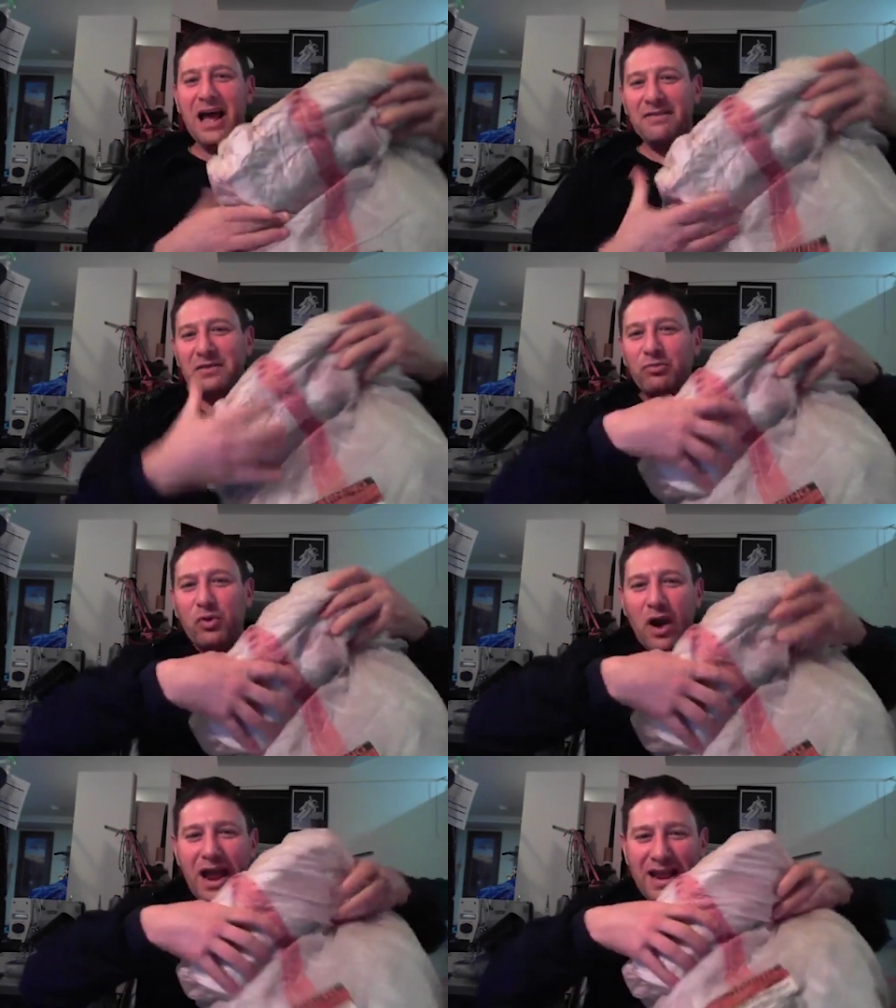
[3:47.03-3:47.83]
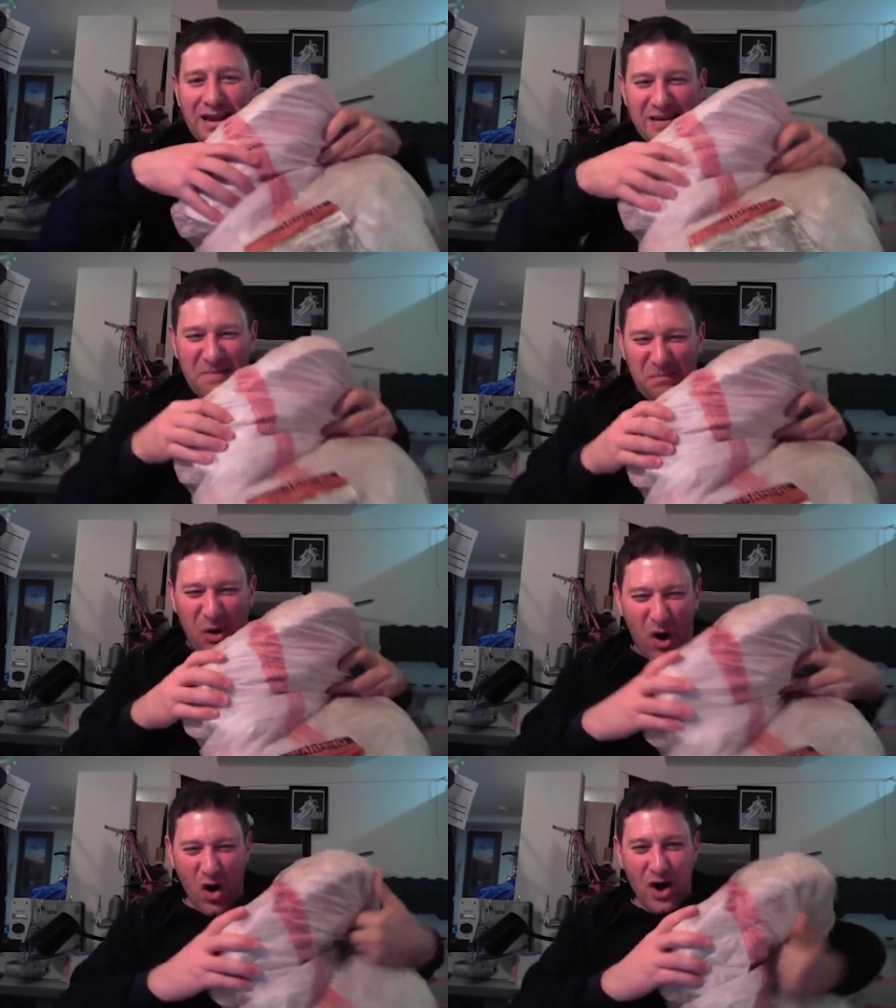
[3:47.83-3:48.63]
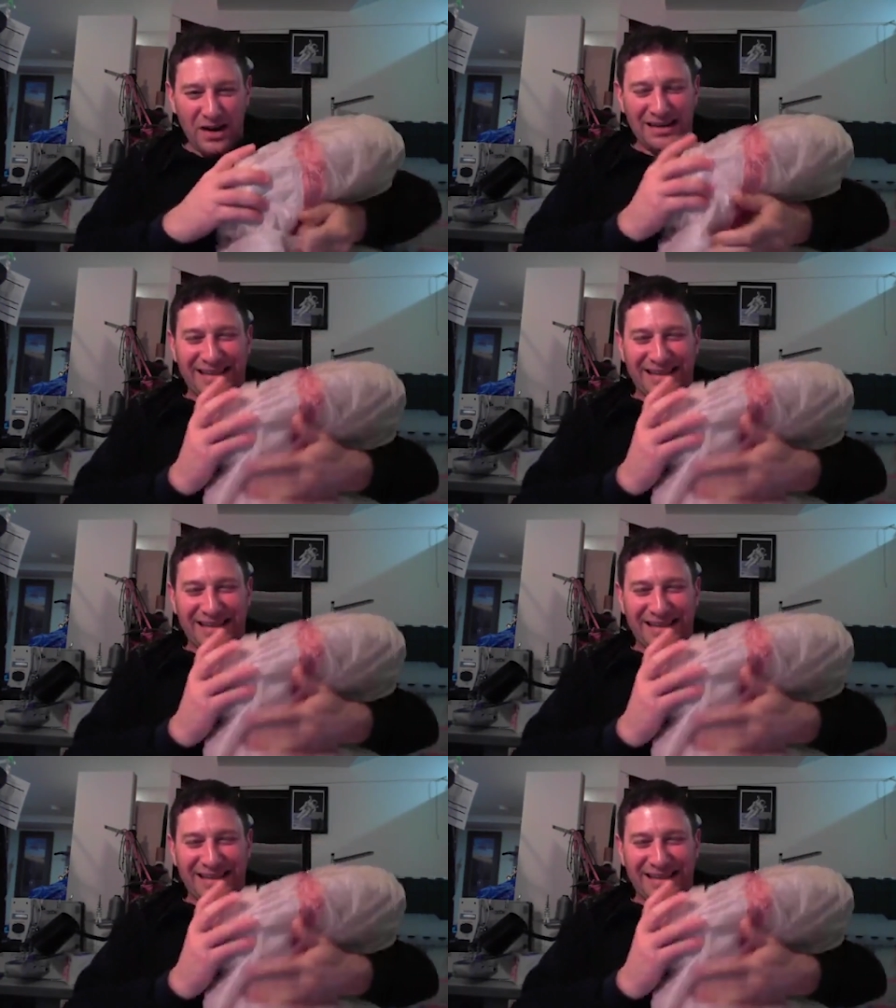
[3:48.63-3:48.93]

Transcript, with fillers: I have to pry it apart,